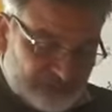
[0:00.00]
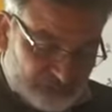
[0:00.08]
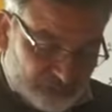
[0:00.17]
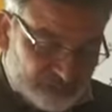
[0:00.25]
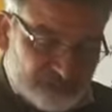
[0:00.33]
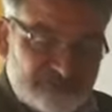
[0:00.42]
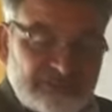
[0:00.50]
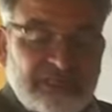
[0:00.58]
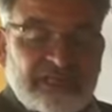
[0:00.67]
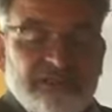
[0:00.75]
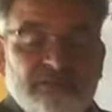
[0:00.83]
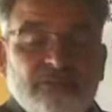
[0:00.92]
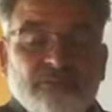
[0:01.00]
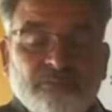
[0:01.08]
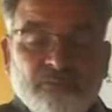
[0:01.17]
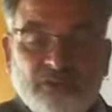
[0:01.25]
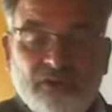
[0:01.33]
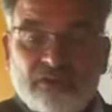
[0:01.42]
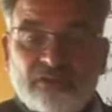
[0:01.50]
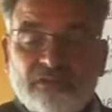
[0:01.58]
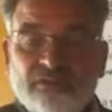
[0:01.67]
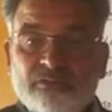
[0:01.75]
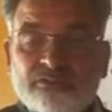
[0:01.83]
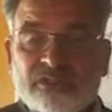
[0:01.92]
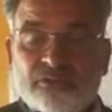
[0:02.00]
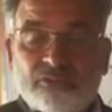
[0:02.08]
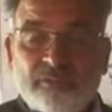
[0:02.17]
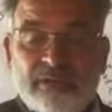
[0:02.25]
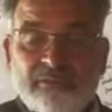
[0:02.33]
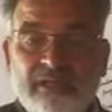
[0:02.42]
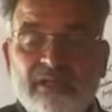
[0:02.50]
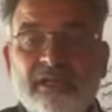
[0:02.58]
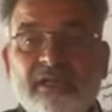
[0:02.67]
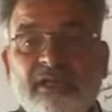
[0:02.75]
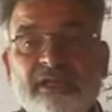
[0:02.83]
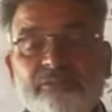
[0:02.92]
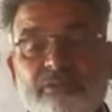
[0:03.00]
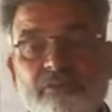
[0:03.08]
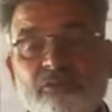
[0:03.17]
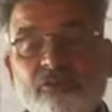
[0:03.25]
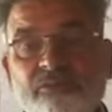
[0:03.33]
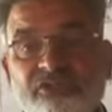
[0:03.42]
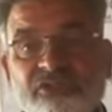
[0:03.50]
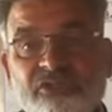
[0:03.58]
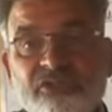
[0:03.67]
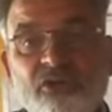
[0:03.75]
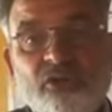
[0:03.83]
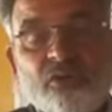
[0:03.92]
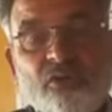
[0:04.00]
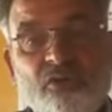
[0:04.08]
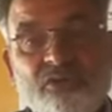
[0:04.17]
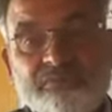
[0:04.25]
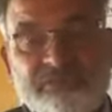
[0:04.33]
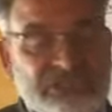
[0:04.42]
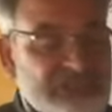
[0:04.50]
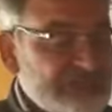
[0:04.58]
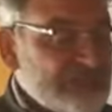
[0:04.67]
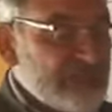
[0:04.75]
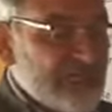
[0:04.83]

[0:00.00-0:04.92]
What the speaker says: in 2009, Barack Hussein Obama and Manmohan Singh hold the meetings